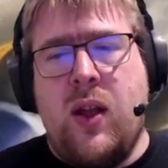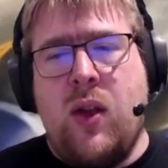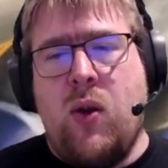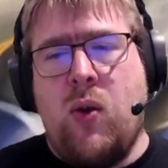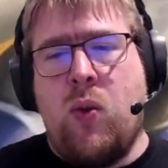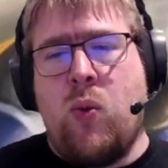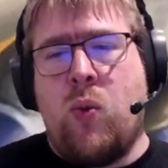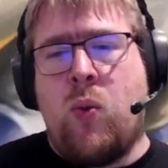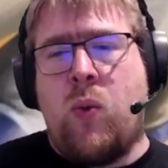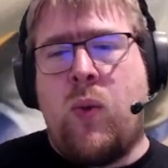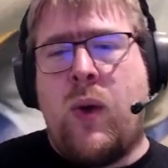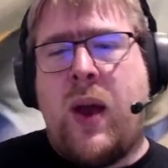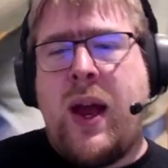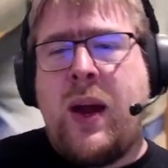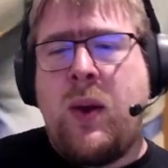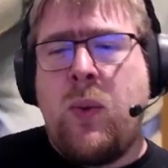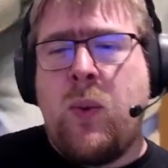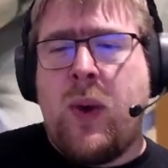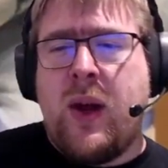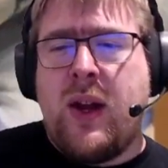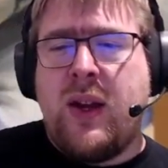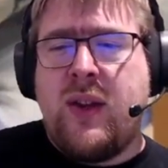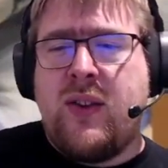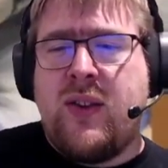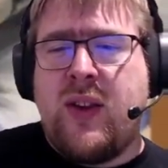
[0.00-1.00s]
Red
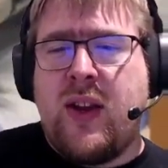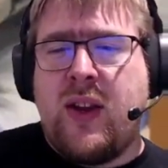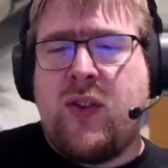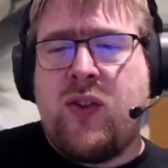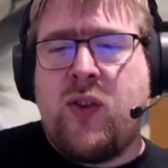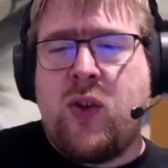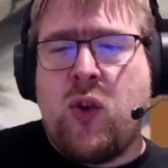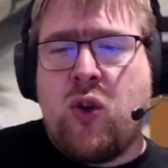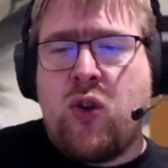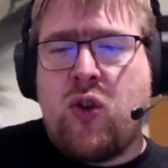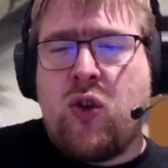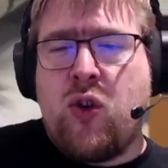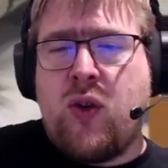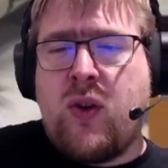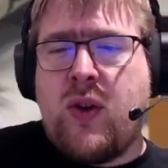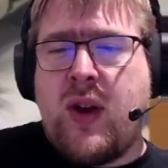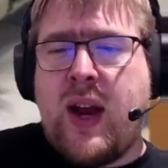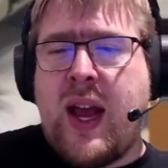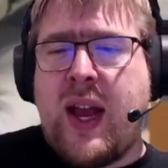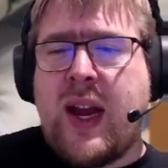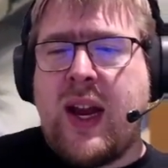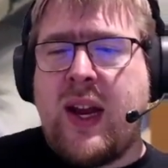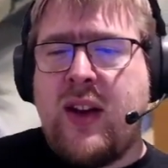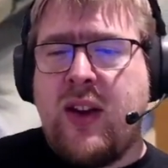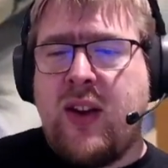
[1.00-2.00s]
one says search your
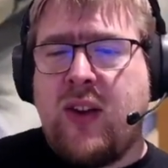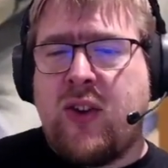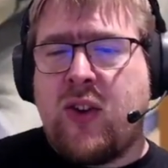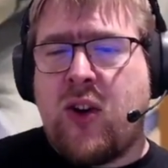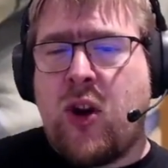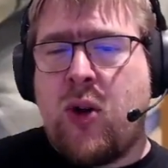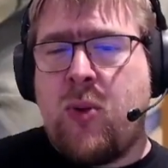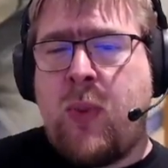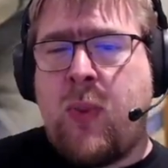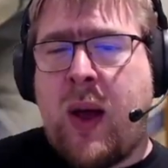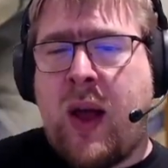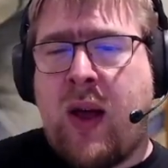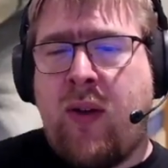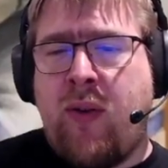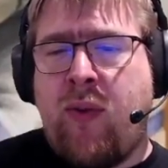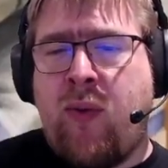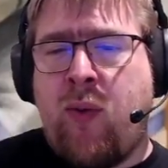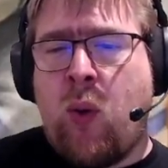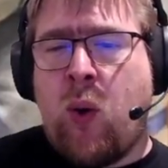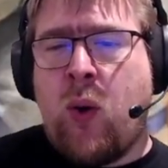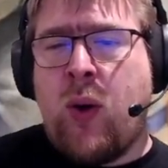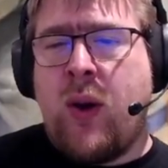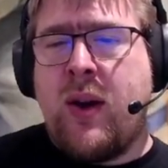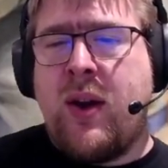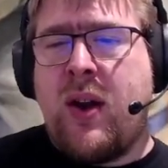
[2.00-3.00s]
deck and discard pile
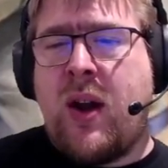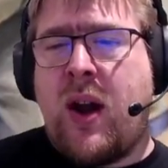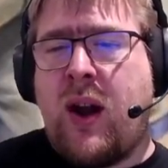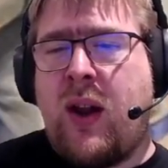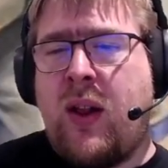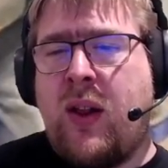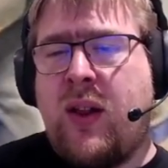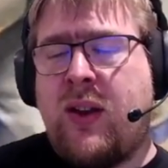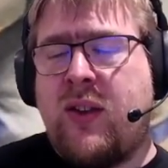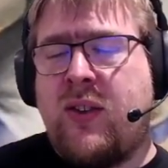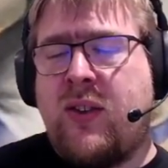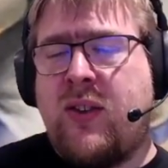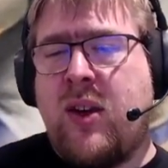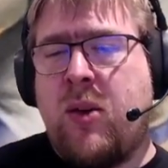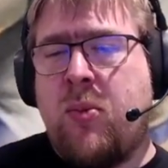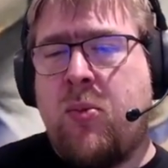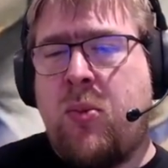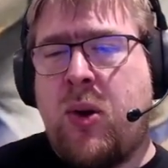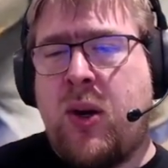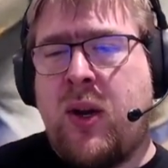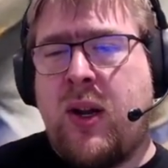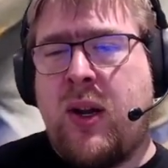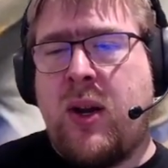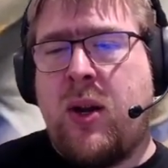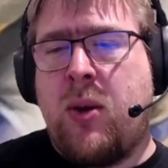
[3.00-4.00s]
4 a Nautilexian and
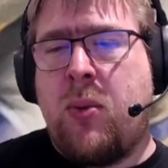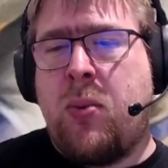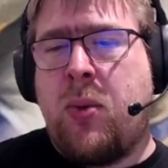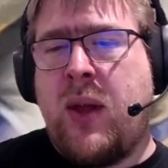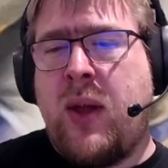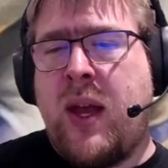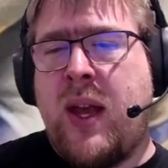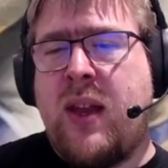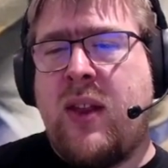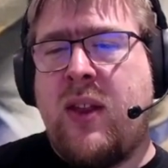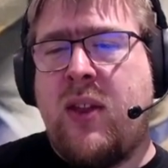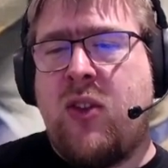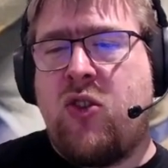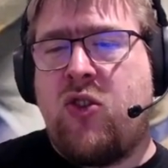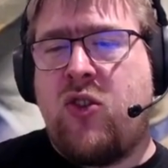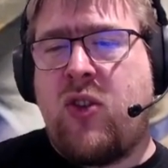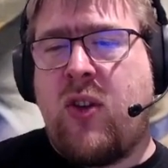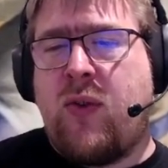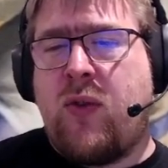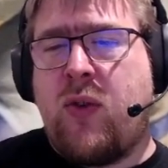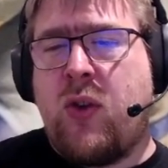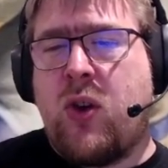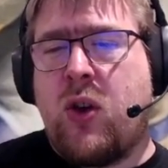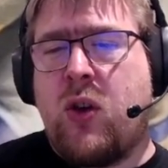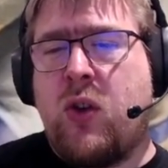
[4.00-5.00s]
put it into play, then
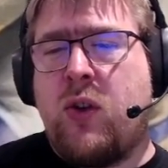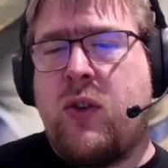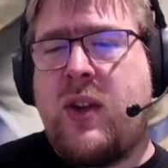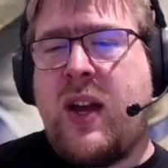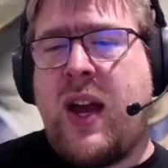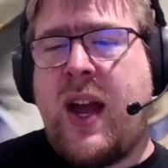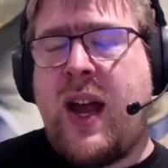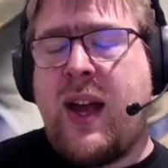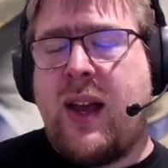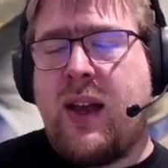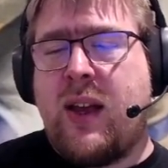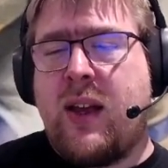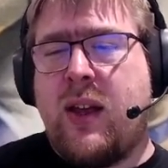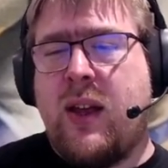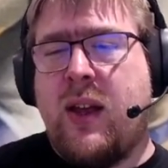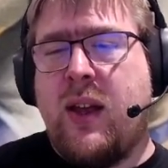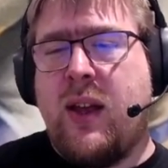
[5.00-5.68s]
shuffle your deck.